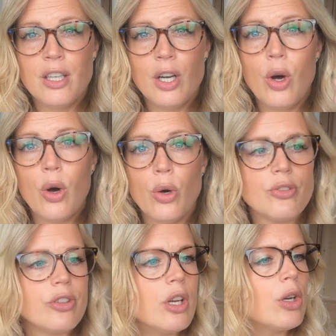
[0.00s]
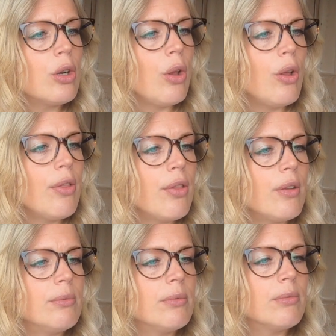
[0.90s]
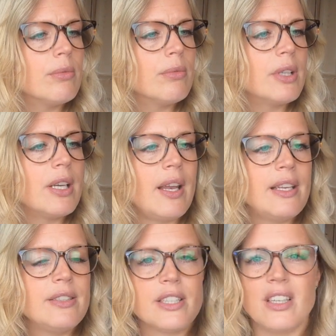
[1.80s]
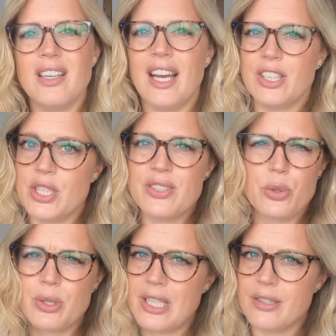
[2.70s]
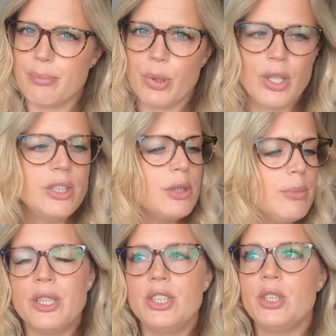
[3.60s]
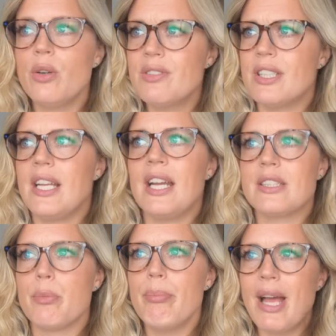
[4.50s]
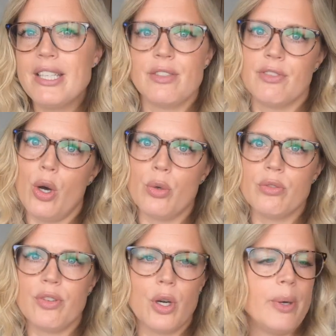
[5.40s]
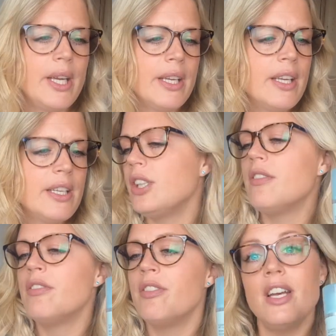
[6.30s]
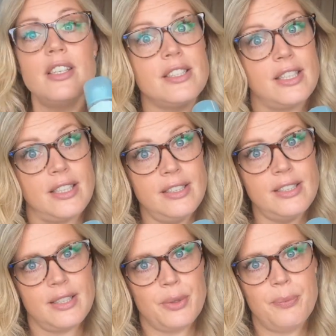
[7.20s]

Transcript: Hot Cloth Cleanser, actually it's called Cleanse and Polish, which obviously has a massive cult following, versus